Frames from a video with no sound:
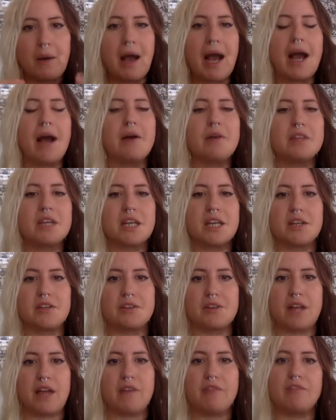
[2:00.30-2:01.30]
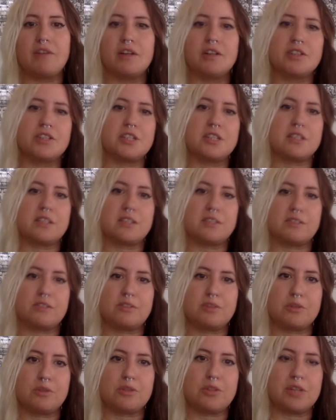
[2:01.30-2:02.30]
how the internet functions as a
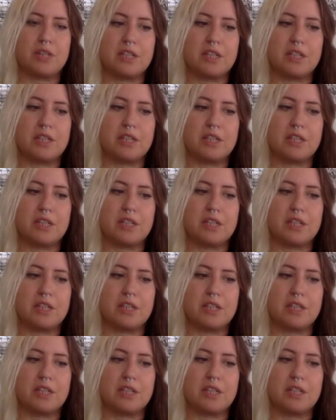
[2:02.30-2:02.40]
social